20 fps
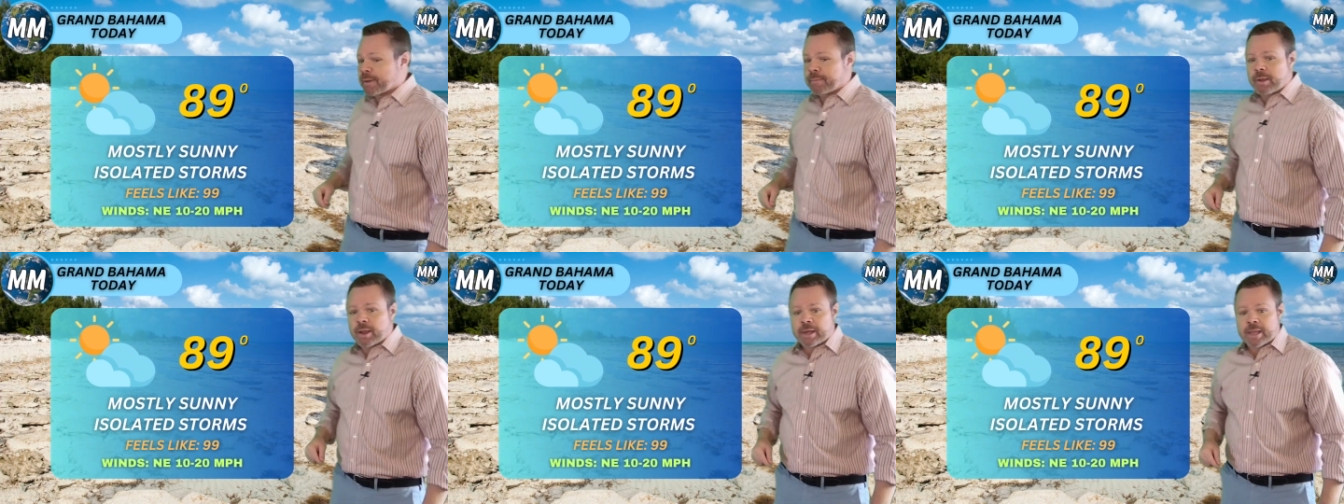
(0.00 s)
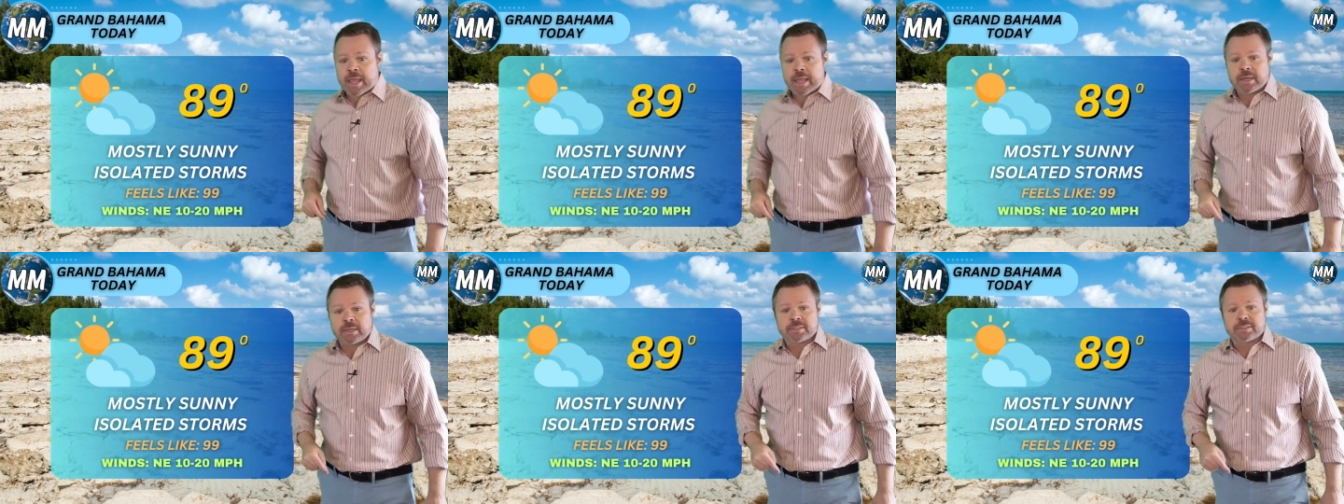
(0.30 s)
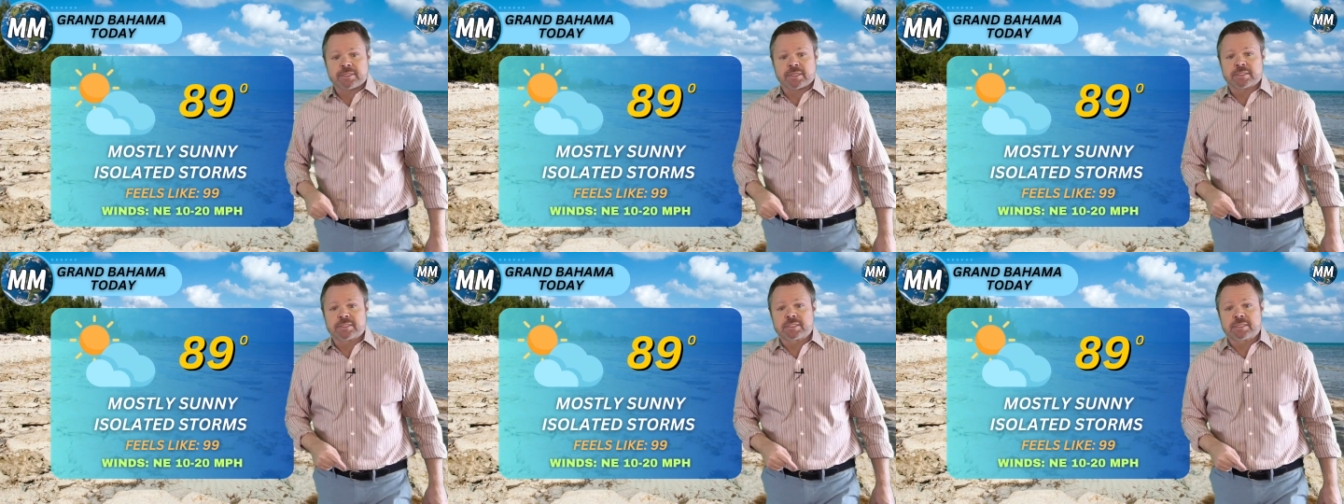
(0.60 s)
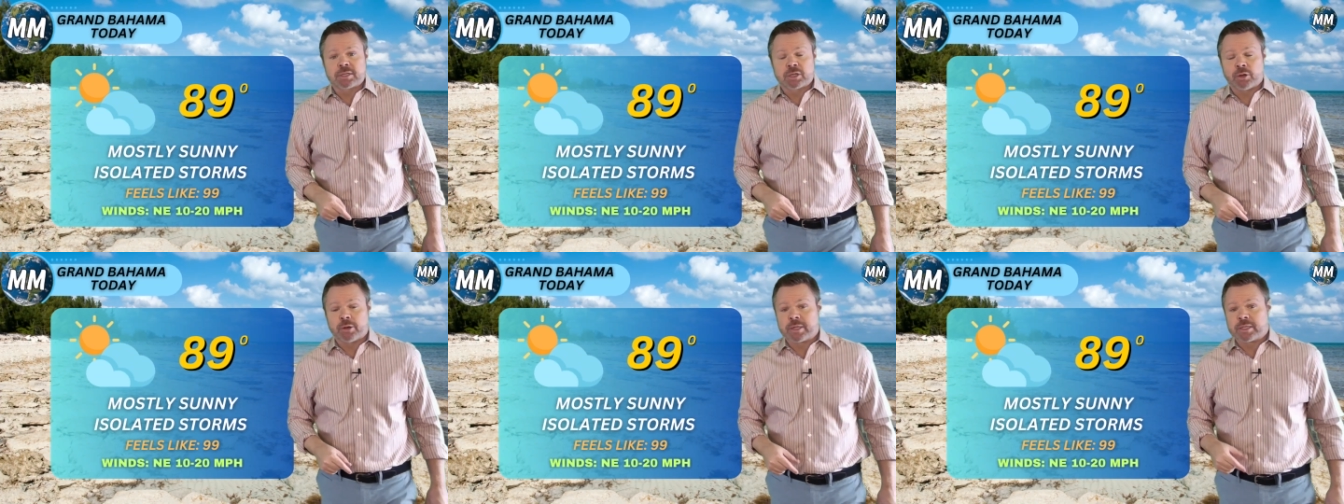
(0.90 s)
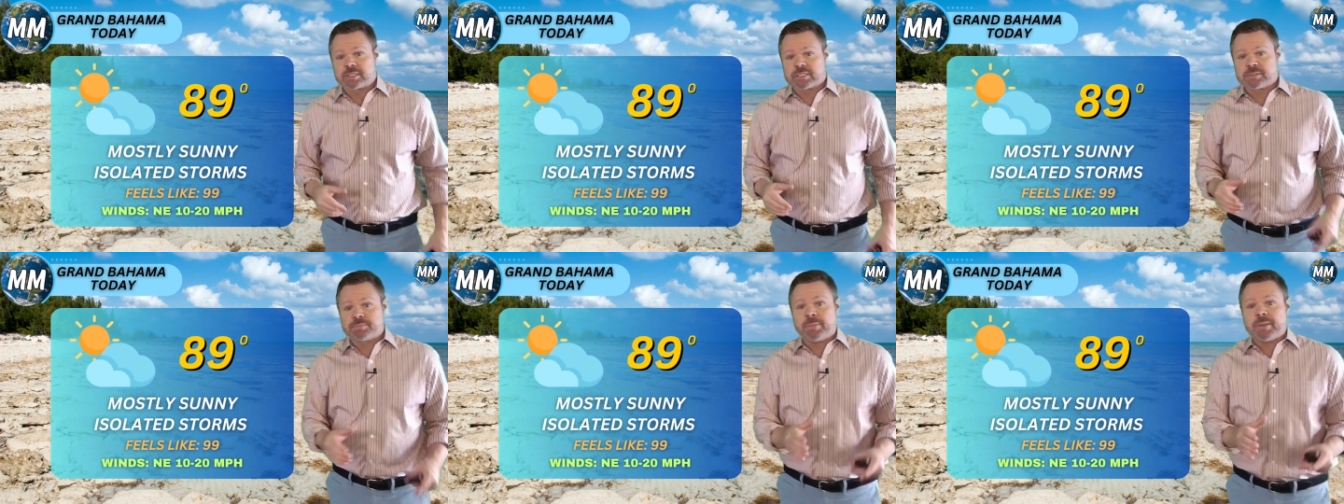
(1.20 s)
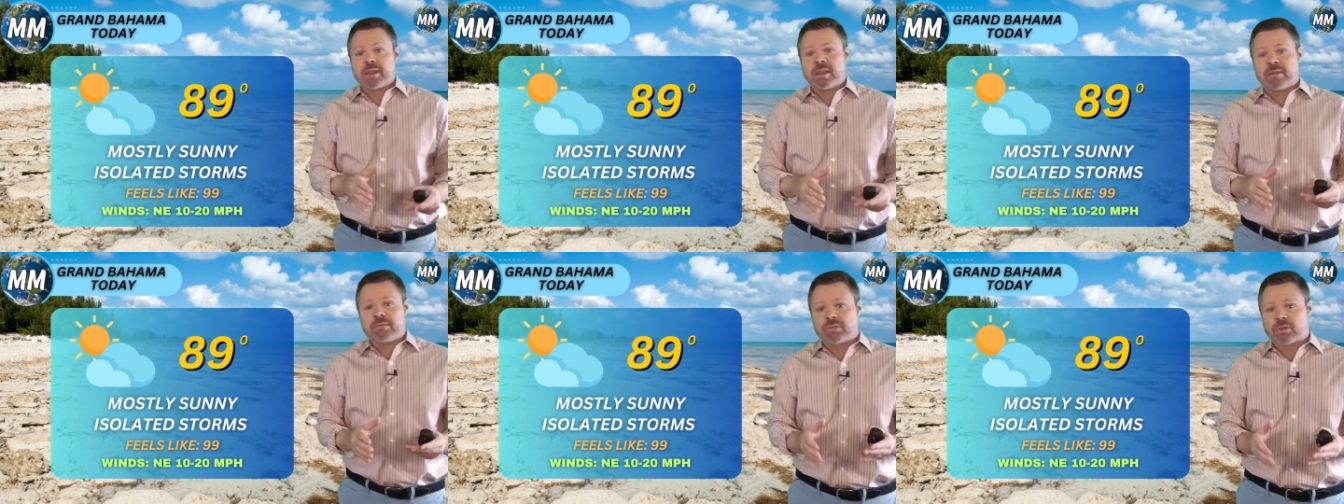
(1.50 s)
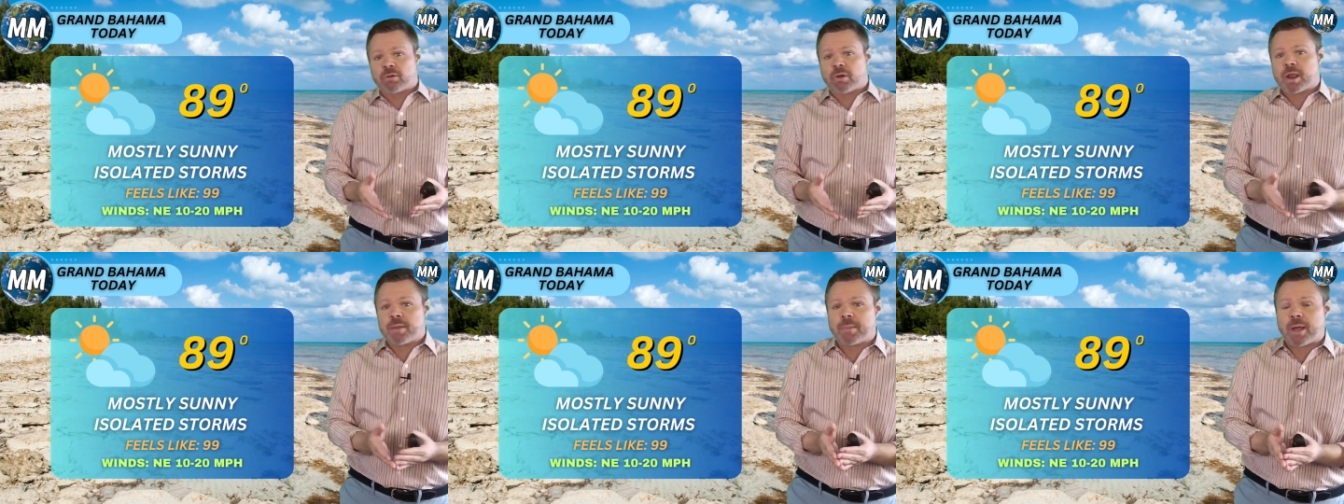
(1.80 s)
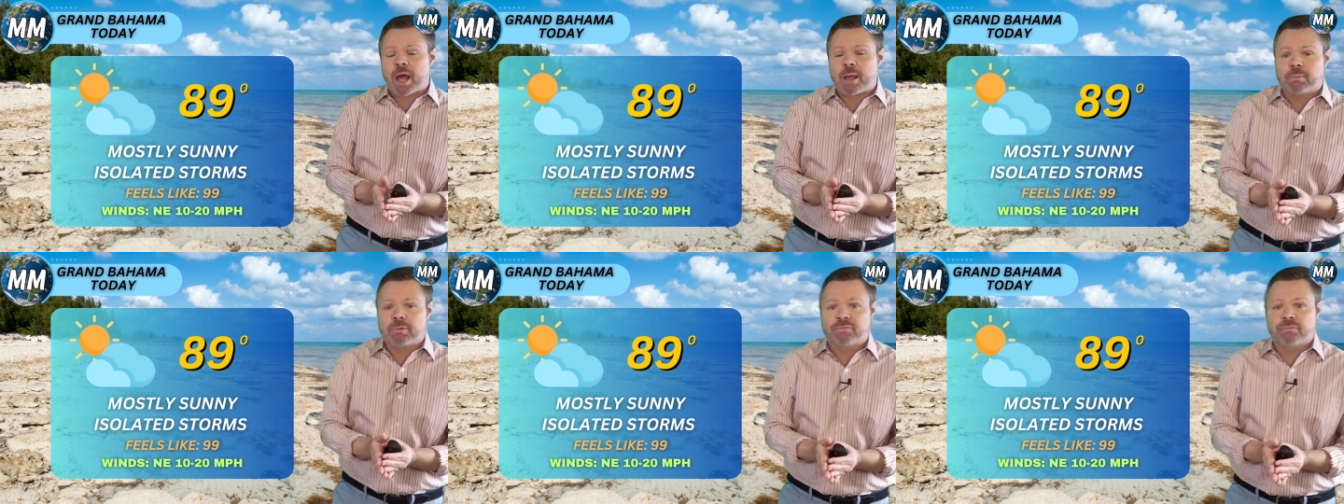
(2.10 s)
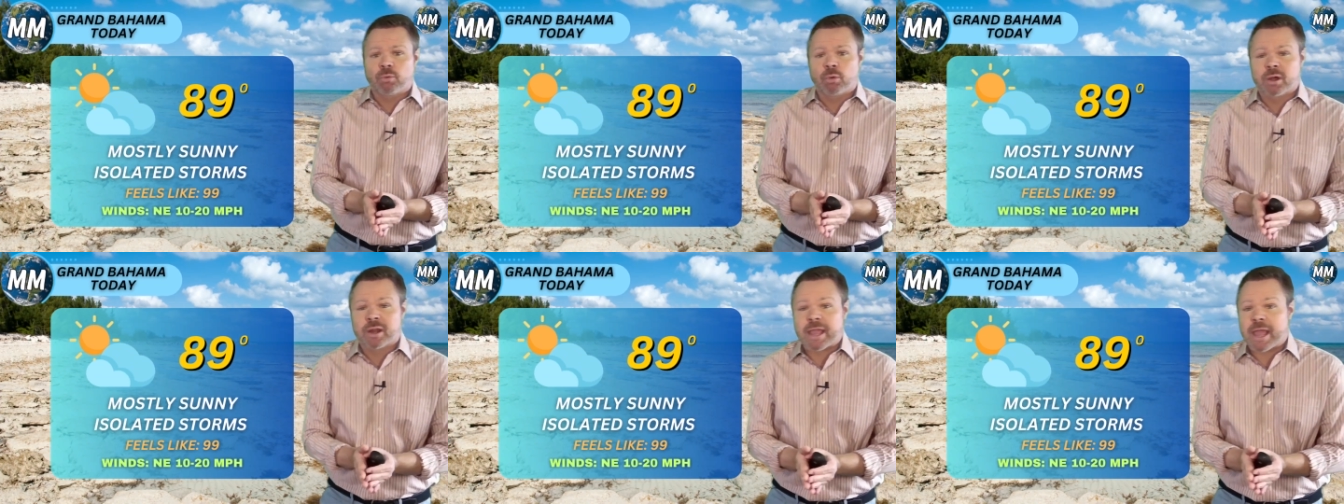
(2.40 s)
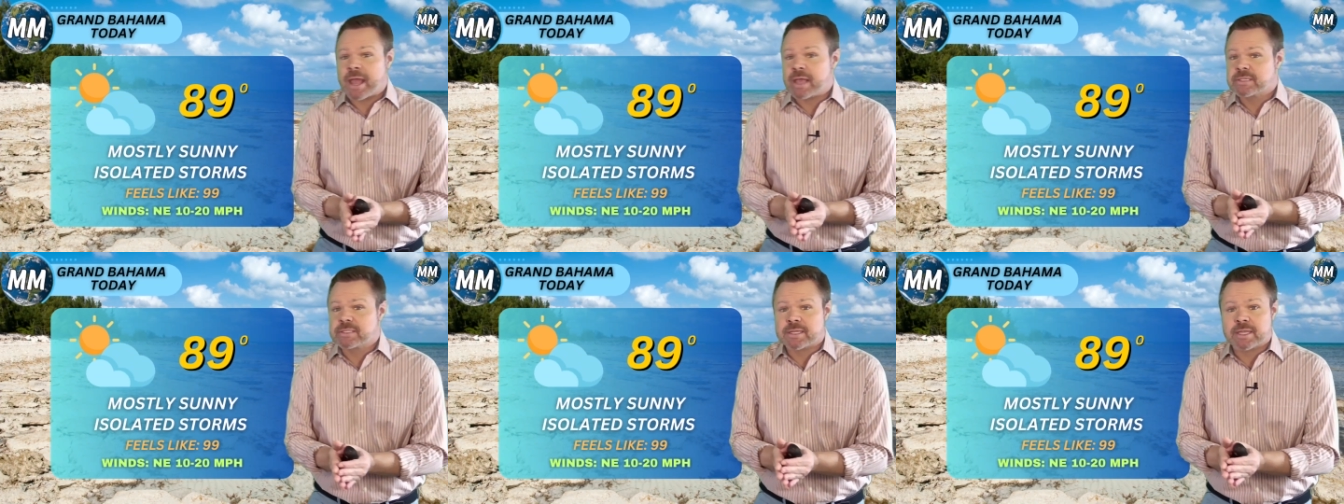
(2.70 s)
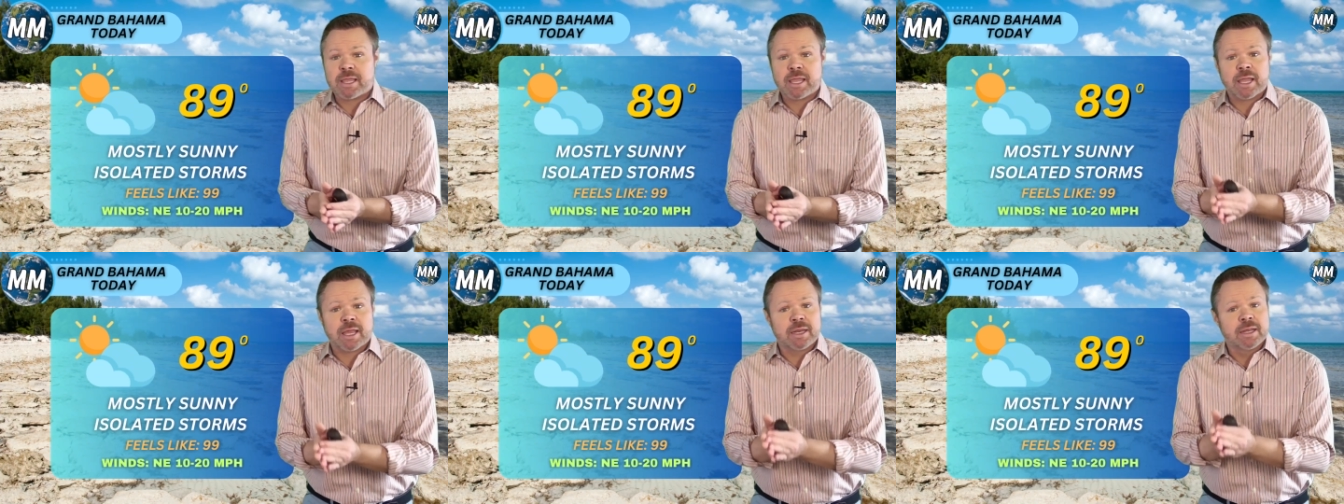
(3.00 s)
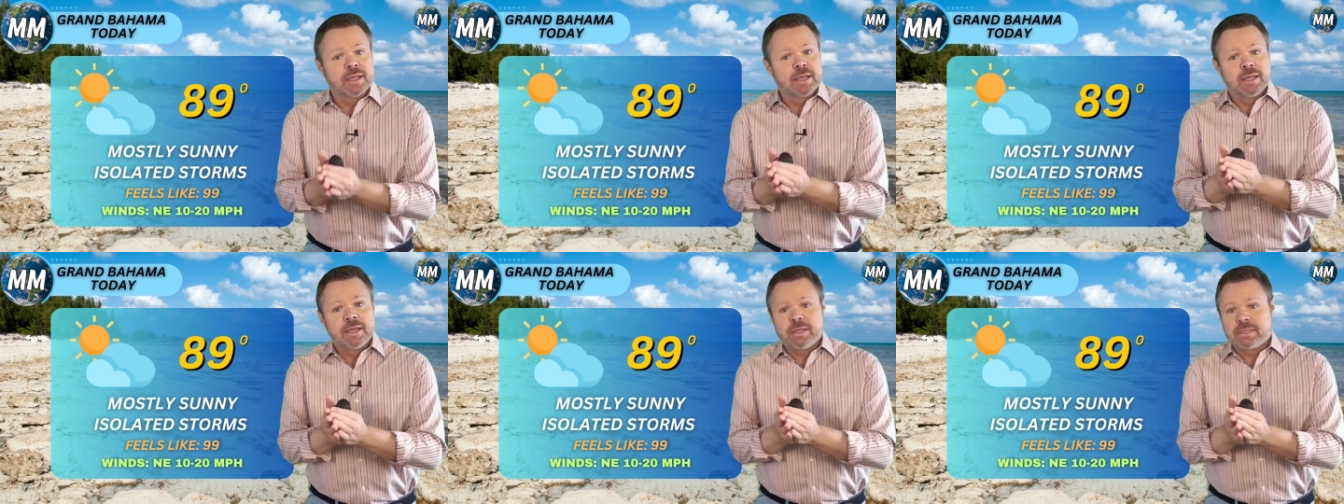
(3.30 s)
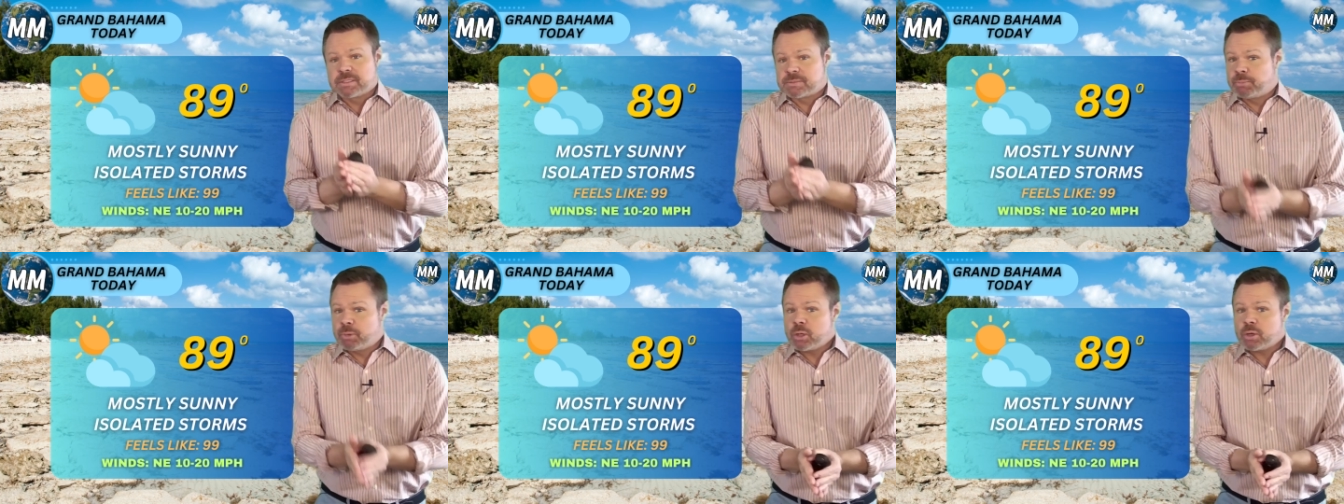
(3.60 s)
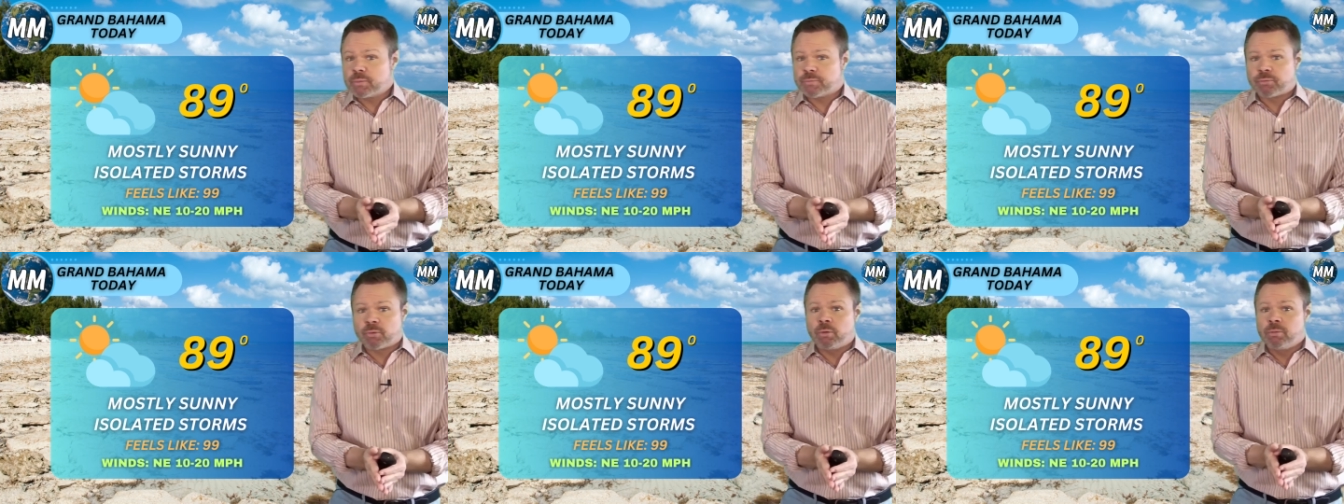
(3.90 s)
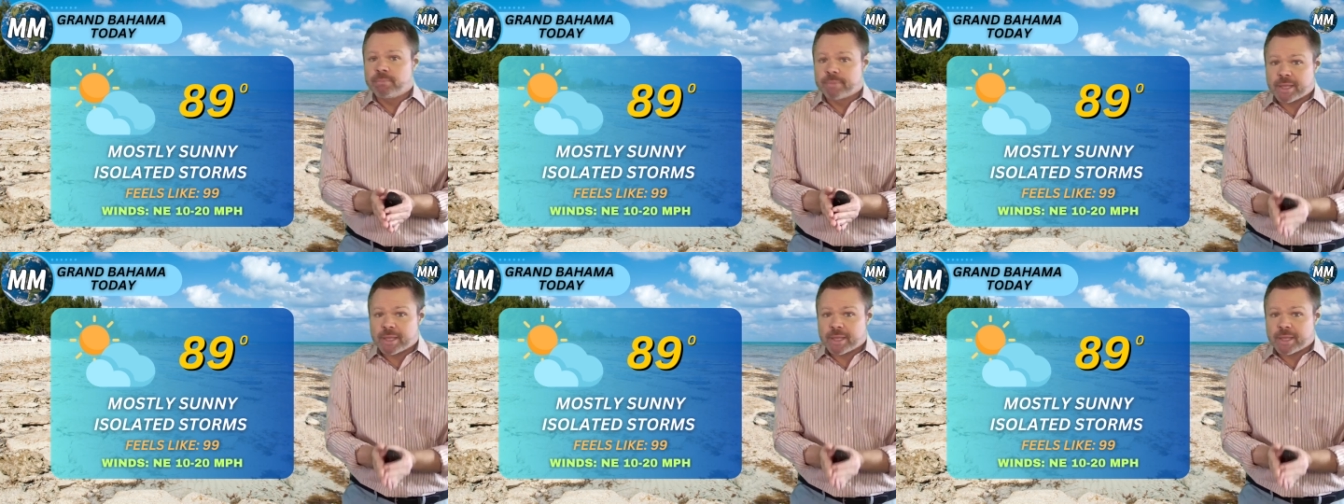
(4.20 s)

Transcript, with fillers: around 86 degrees. Speaking of the Grand Bahama forecast, again, it's beautiful.